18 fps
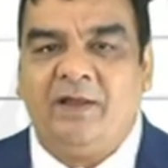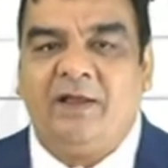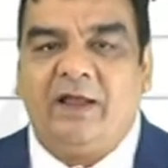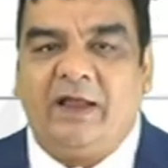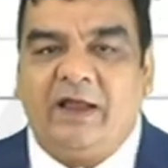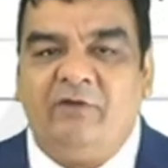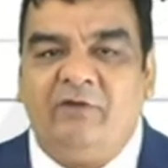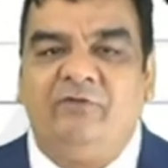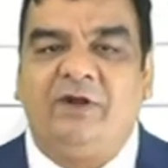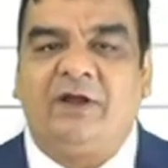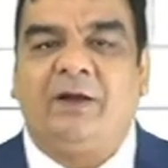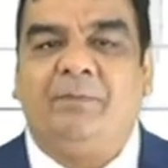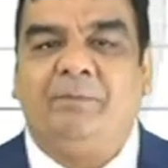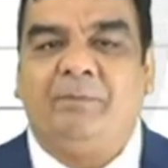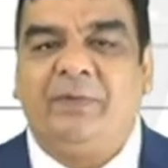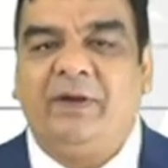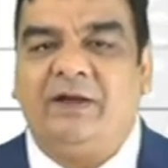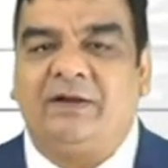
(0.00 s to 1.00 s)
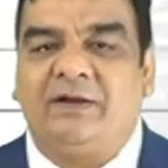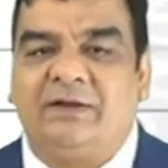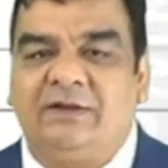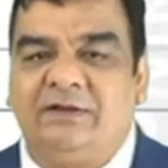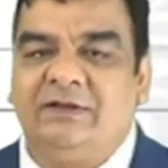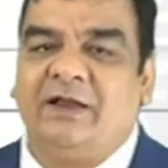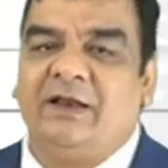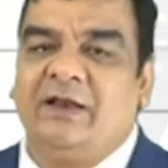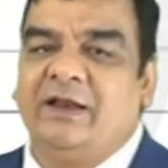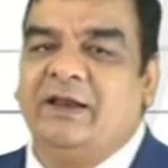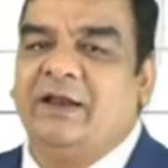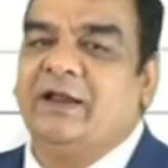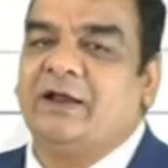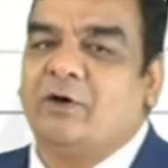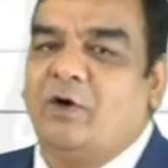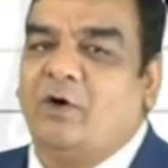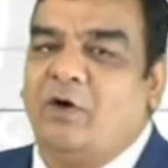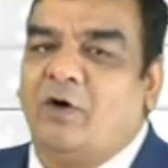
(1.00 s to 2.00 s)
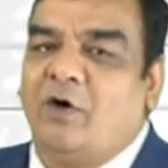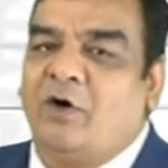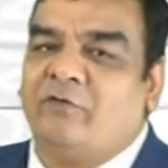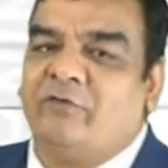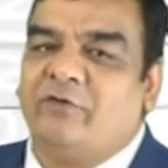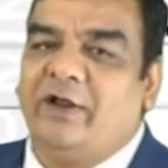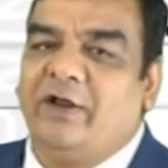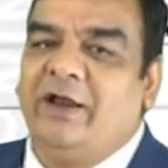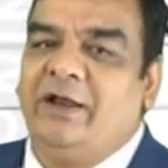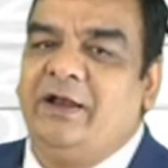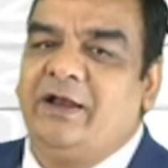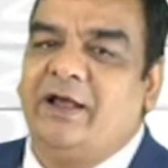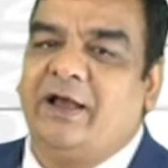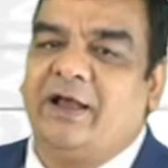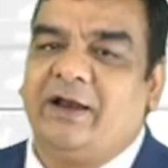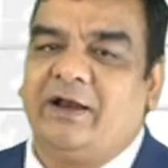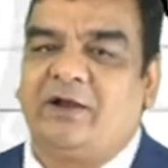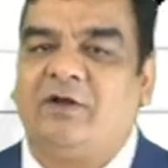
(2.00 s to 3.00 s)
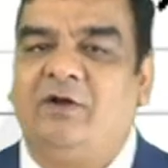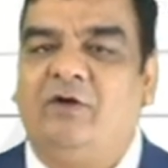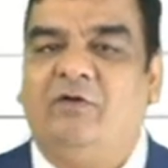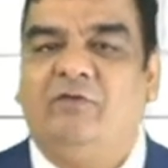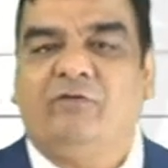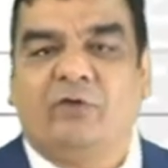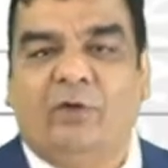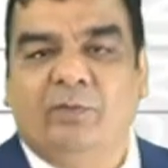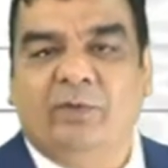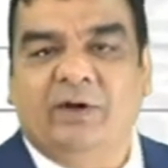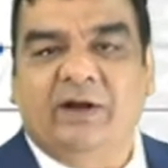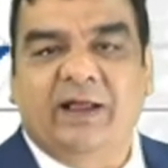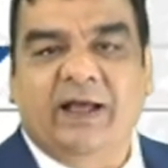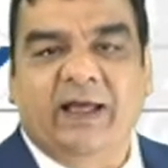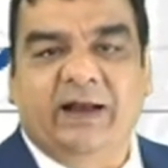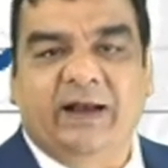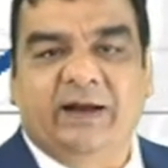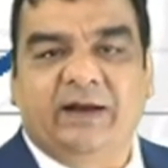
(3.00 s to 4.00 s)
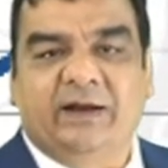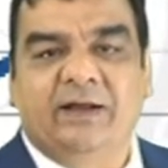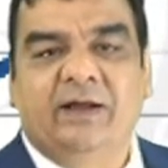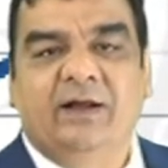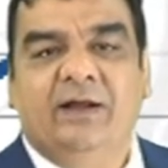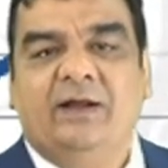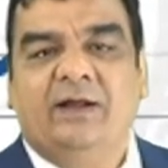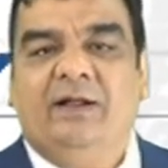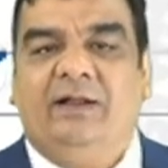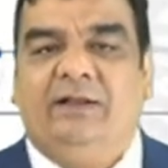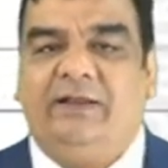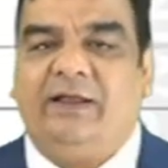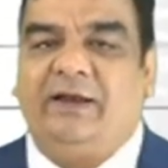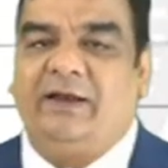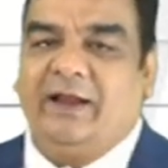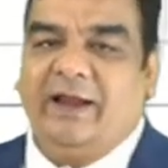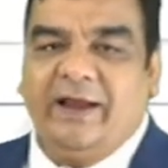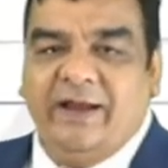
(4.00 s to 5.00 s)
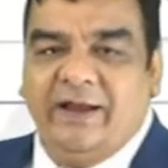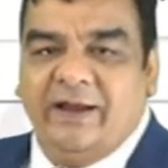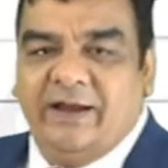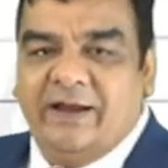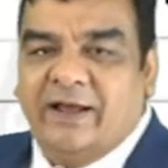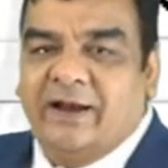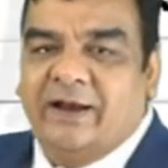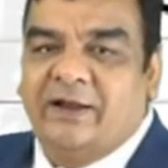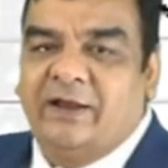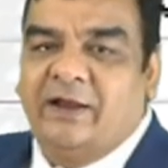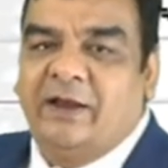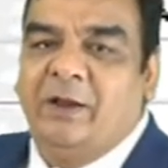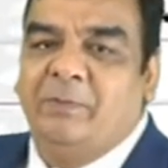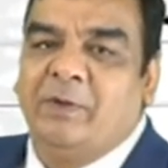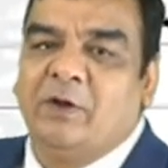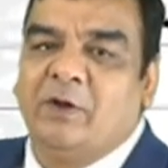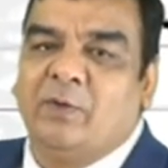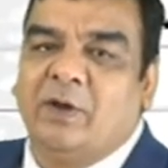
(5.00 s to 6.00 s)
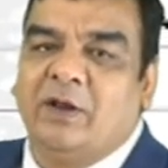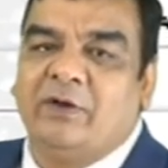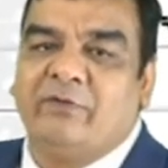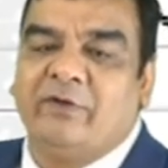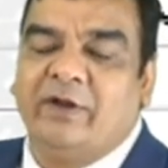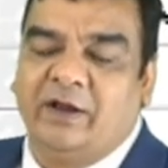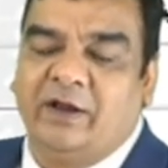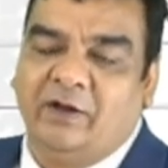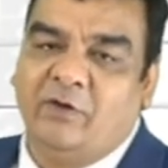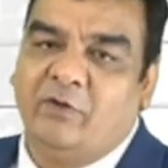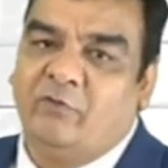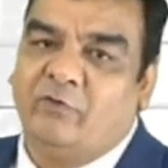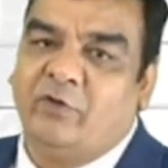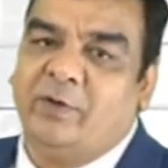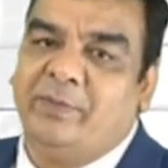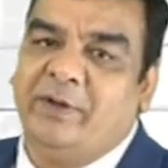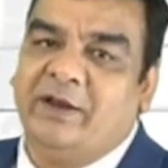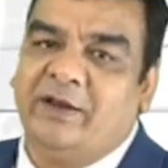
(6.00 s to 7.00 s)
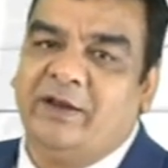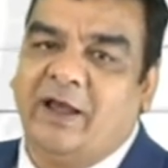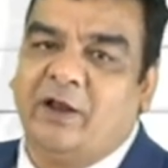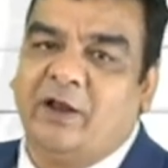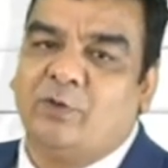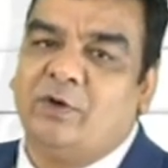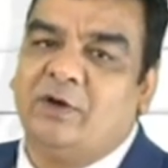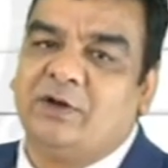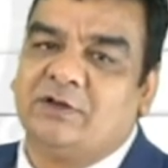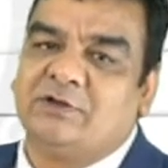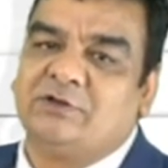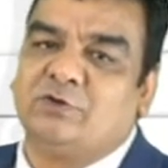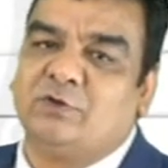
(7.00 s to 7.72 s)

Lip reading: If we compare the neck of indirect from direct, then indirect deep inguinal ring would be narrower, so